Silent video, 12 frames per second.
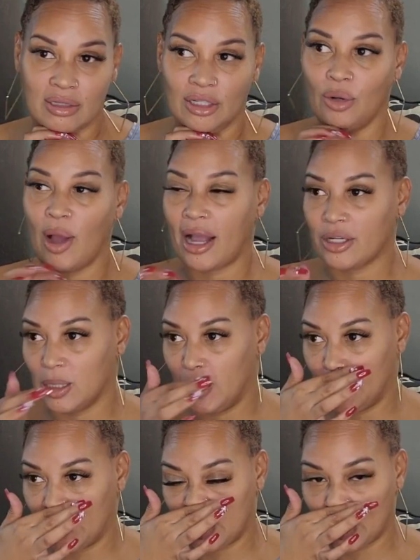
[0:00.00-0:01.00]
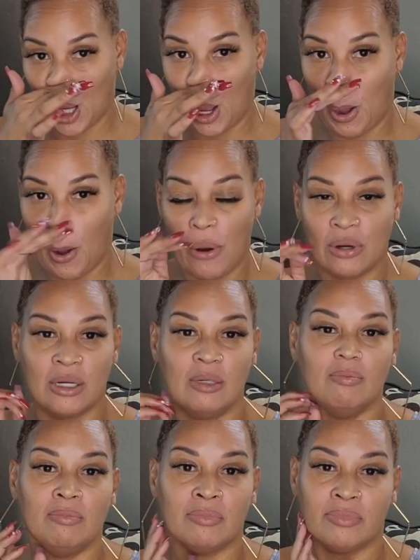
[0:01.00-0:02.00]
You actually just showed
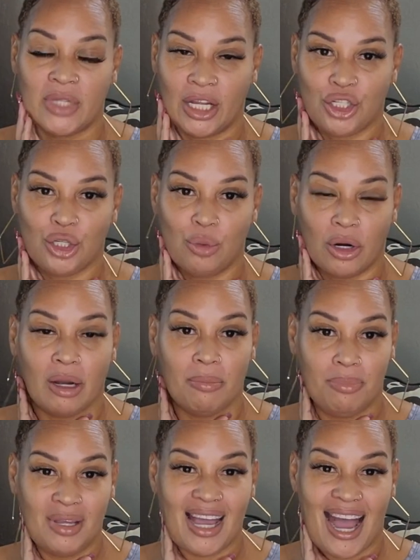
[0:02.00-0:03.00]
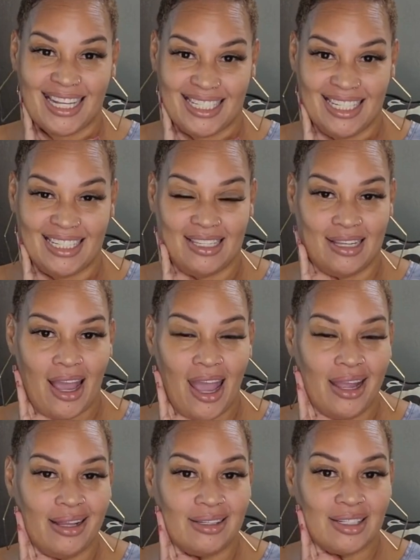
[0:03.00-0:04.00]
that you were a
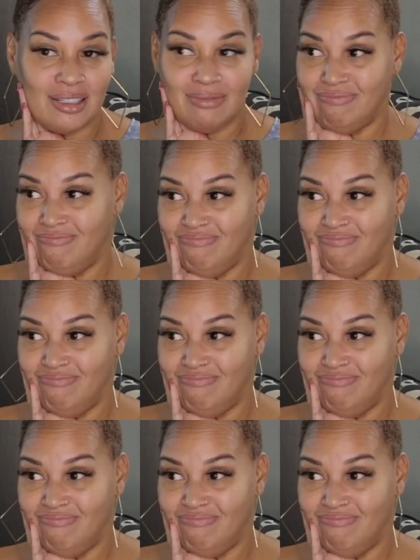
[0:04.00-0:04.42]
BITCH.